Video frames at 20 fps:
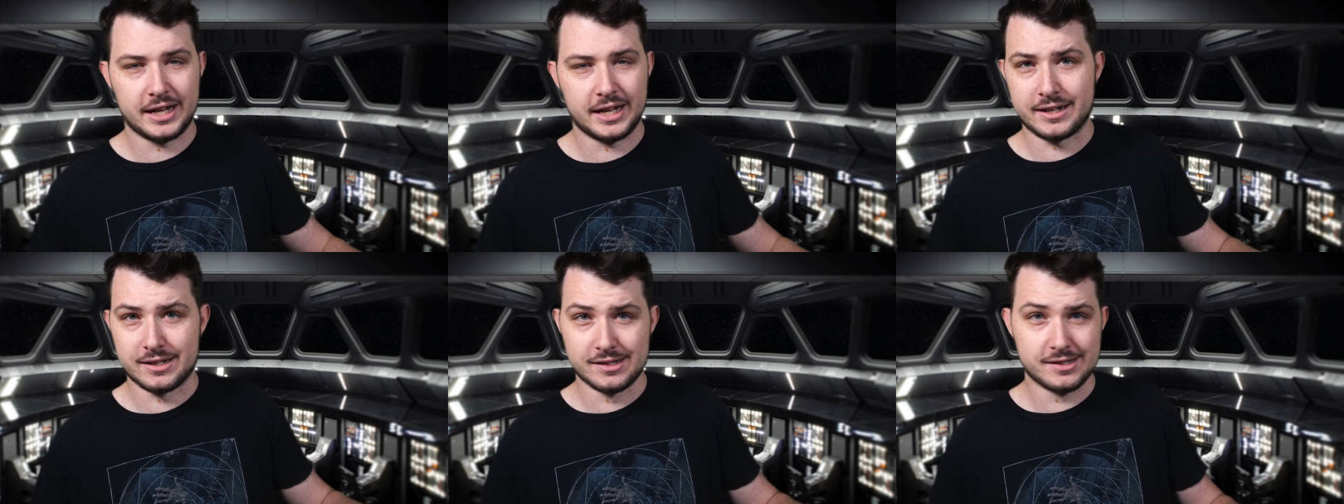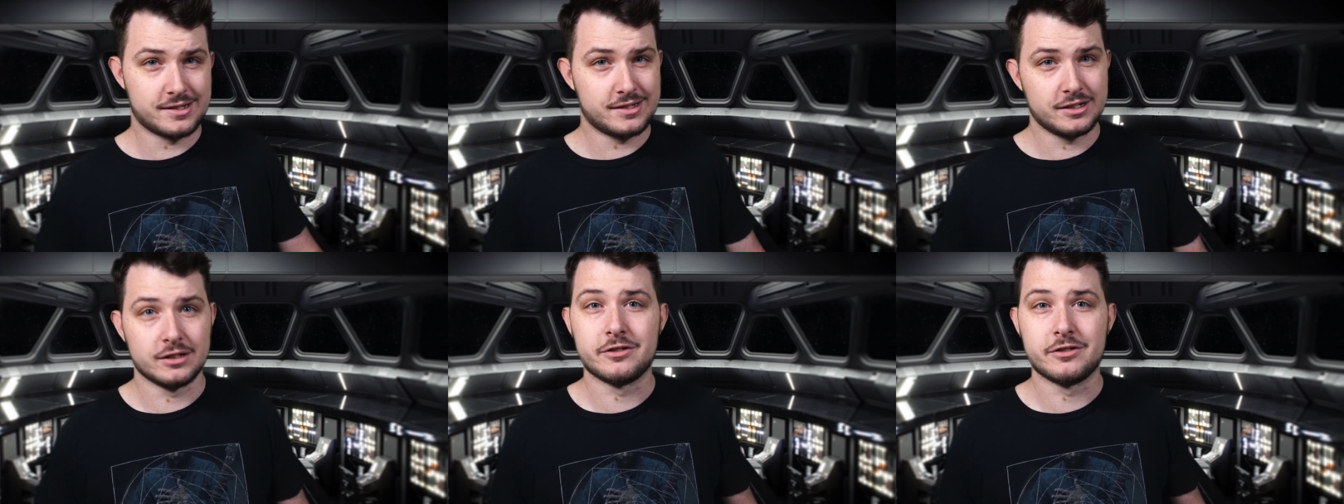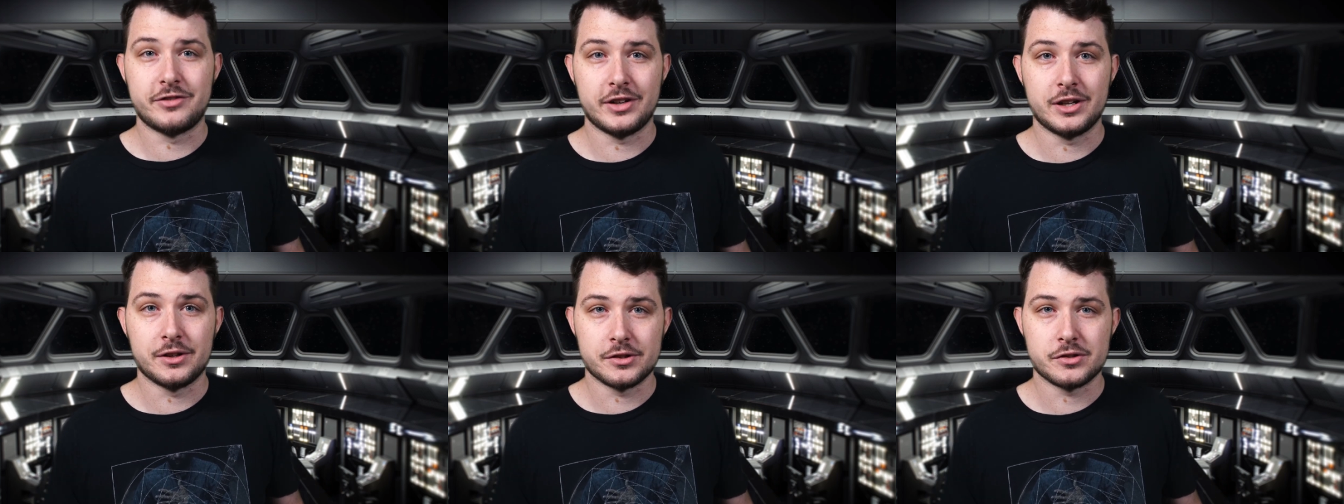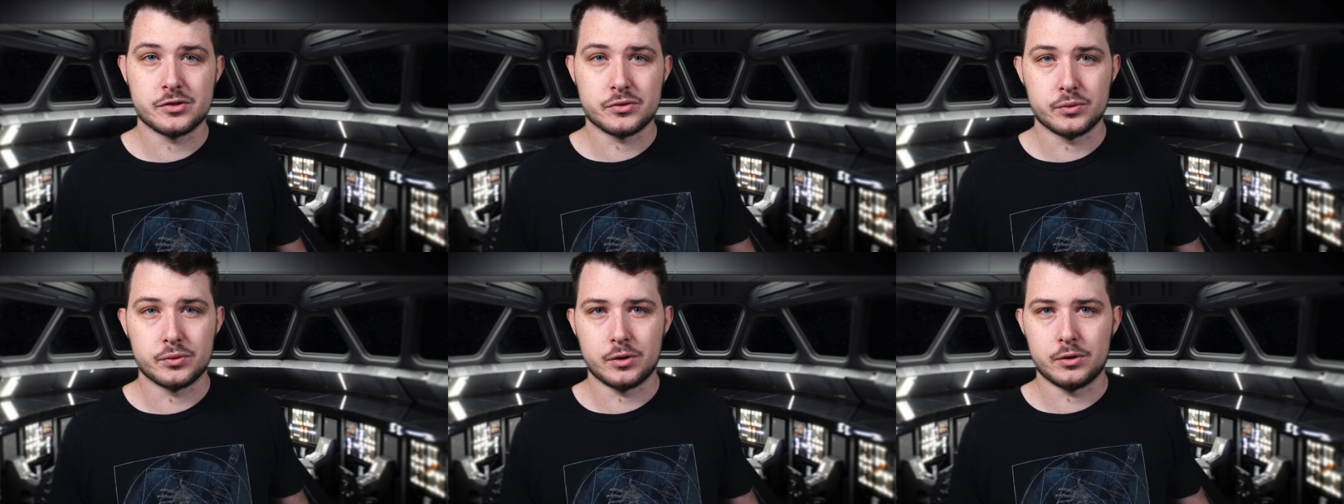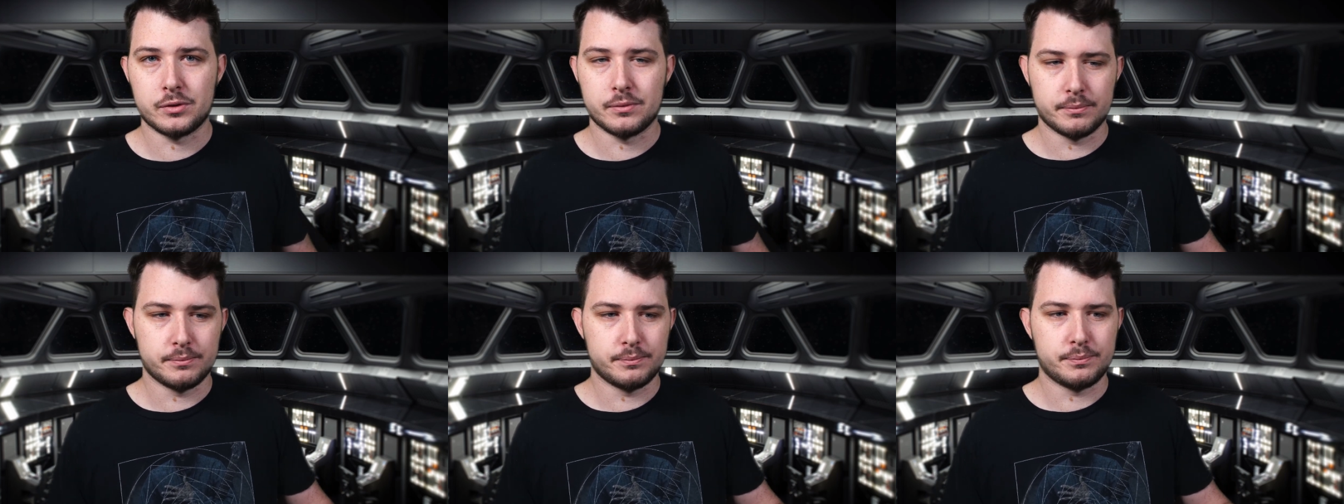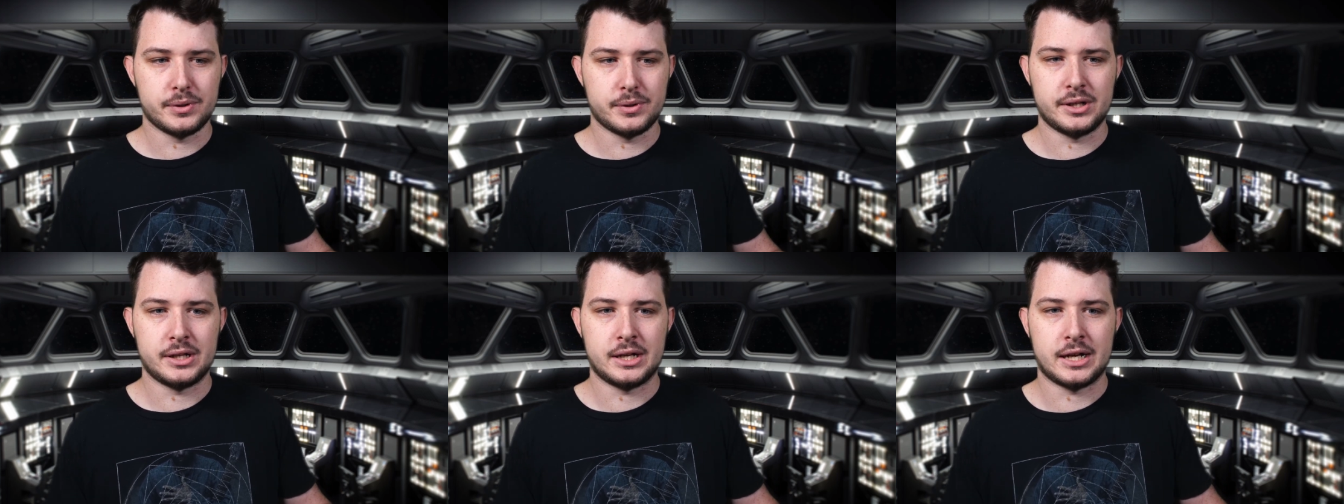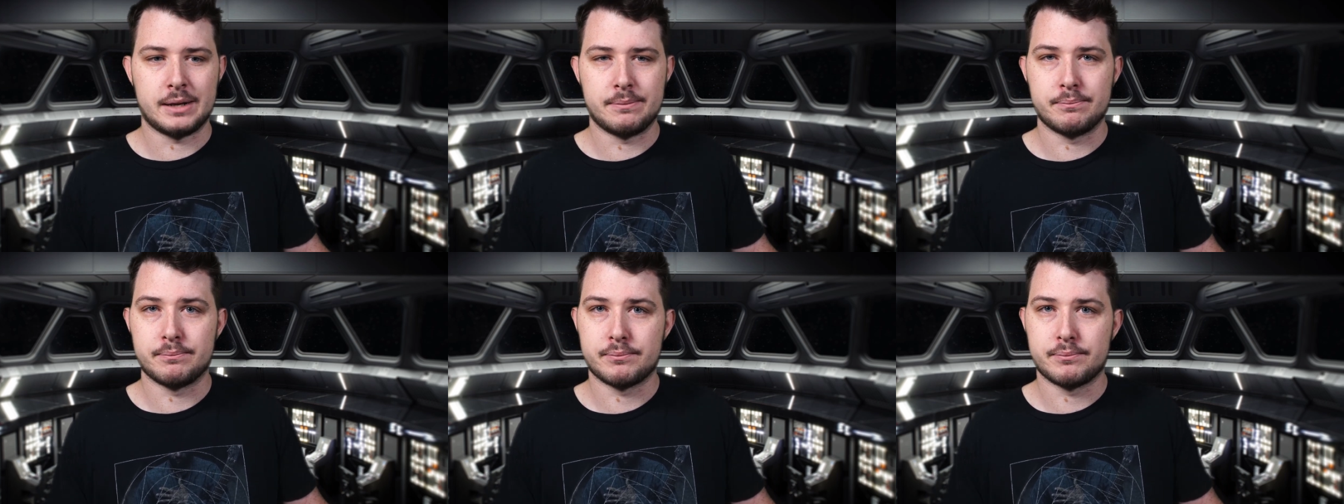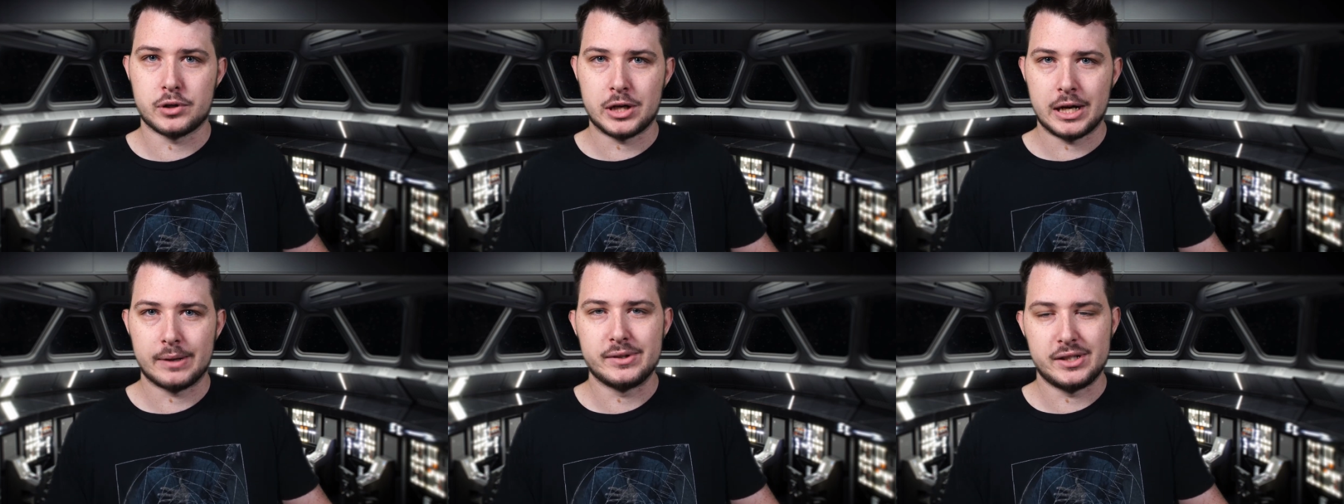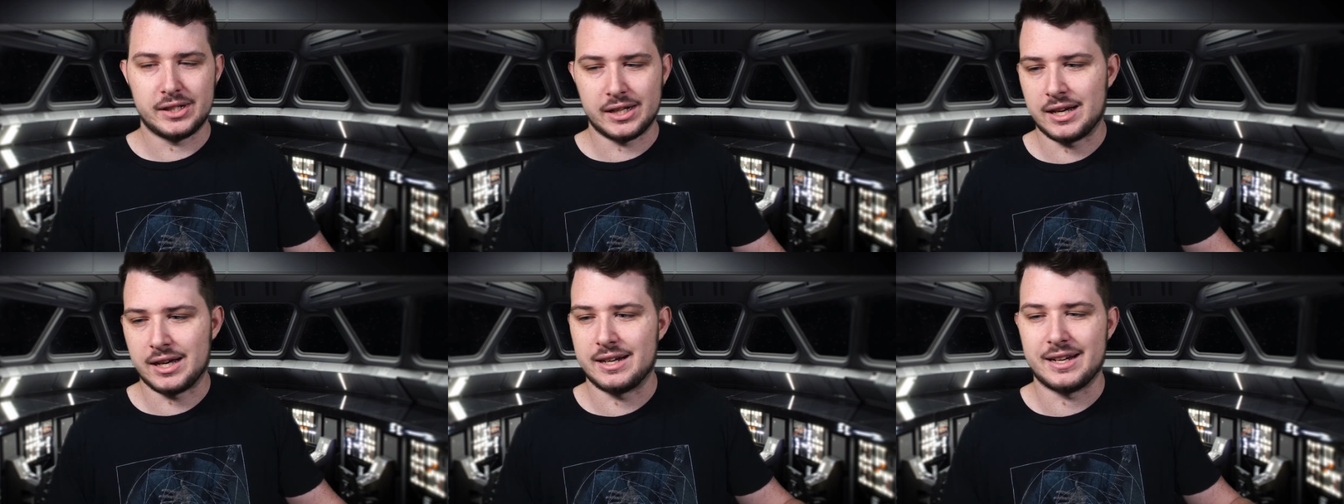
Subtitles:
I can still fail this roll, but I'm probably not,